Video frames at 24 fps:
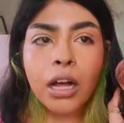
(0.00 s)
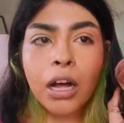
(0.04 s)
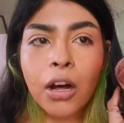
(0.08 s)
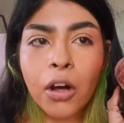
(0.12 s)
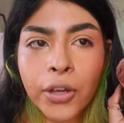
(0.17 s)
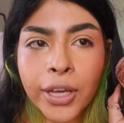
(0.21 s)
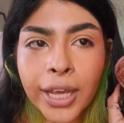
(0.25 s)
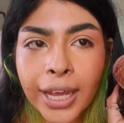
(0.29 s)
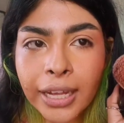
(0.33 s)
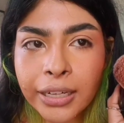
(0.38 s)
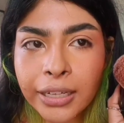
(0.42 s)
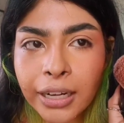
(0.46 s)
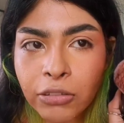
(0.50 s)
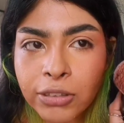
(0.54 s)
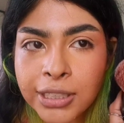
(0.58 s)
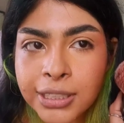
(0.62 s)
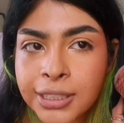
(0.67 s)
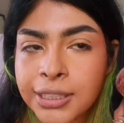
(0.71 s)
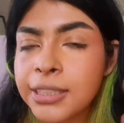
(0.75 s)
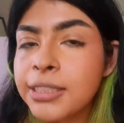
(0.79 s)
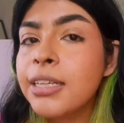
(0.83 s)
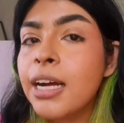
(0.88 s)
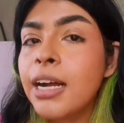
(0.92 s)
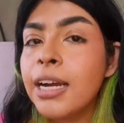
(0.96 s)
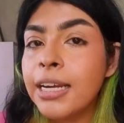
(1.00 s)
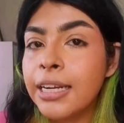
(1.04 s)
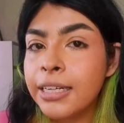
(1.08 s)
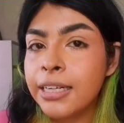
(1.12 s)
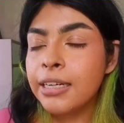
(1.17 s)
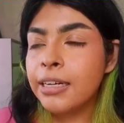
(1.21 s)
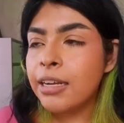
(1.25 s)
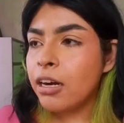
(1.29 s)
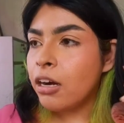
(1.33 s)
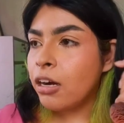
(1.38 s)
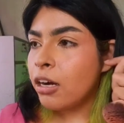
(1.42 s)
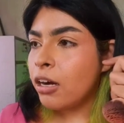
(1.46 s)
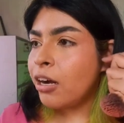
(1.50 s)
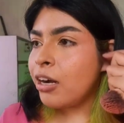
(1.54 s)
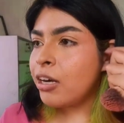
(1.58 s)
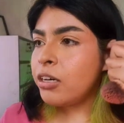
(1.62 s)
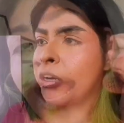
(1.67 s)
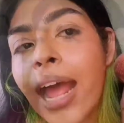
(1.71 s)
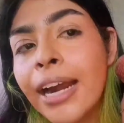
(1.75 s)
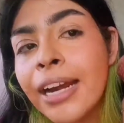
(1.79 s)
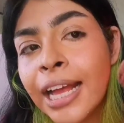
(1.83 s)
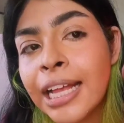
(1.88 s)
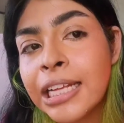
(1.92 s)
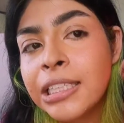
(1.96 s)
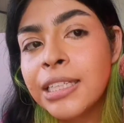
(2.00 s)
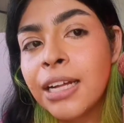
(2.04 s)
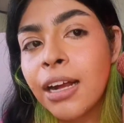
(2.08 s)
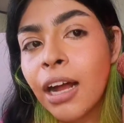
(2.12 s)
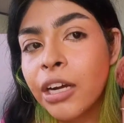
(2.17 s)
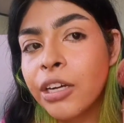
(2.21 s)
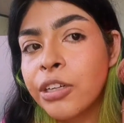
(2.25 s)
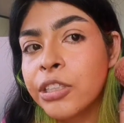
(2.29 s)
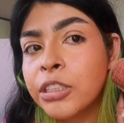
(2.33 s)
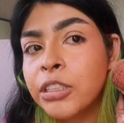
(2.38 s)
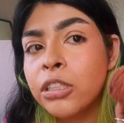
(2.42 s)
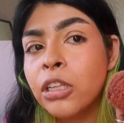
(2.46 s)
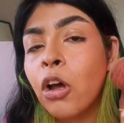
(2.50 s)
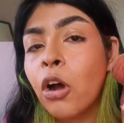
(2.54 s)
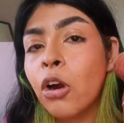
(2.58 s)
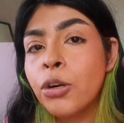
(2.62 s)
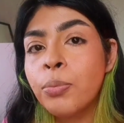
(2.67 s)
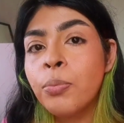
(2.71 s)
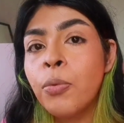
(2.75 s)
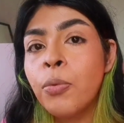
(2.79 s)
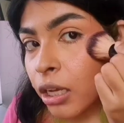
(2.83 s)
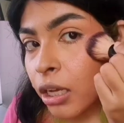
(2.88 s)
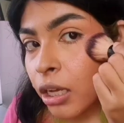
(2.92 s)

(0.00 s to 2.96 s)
Okay, now this is a little darker and hence the color is a lot